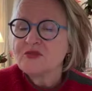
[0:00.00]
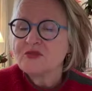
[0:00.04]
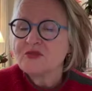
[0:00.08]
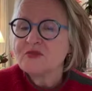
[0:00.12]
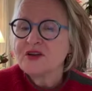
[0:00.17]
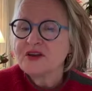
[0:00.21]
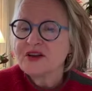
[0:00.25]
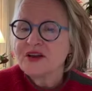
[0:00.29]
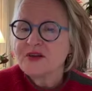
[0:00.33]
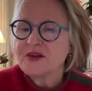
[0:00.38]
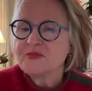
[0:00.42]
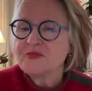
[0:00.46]
and
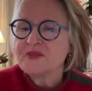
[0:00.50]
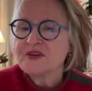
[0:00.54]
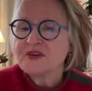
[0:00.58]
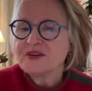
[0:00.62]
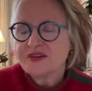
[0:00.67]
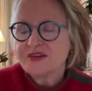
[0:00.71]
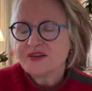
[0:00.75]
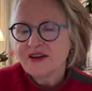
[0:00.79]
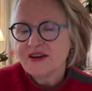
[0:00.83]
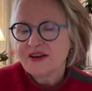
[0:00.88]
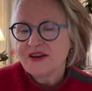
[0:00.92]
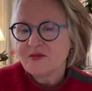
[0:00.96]
pick up the
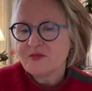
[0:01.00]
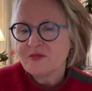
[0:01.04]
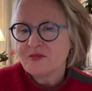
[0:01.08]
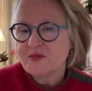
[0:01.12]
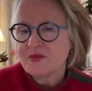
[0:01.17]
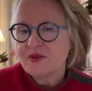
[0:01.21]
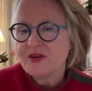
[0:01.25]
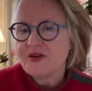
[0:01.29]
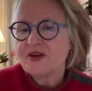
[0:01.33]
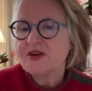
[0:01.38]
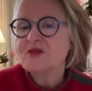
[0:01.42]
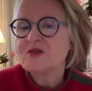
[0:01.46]
tab. It
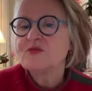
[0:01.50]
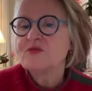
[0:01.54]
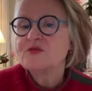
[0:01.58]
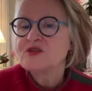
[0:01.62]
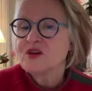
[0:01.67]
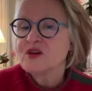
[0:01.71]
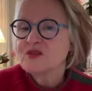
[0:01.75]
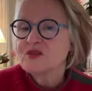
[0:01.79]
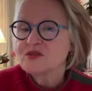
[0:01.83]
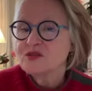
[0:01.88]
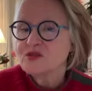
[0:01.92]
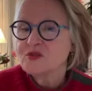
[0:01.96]
was
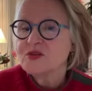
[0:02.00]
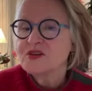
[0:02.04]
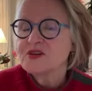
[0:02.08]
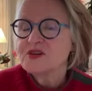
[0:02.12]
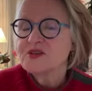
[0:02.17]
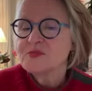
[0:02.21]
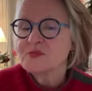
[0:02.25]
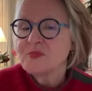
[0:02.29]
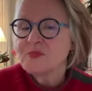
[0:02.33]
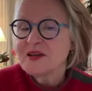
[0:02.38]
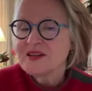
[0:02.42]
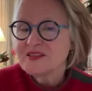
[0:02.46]
also
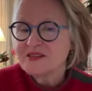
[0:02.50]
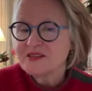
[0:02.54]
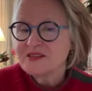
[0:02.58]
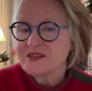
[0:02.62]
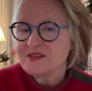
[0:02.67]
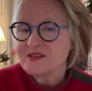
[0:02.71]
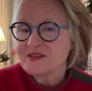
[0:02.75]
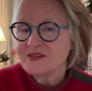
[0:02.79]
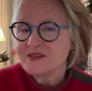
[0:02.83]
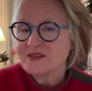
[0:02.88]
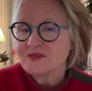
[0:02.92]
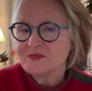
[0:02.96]

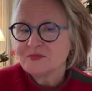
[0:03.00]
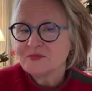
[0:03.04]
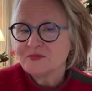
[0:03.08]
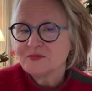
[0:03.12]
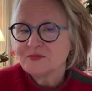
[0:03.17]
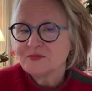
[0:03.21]
expensive.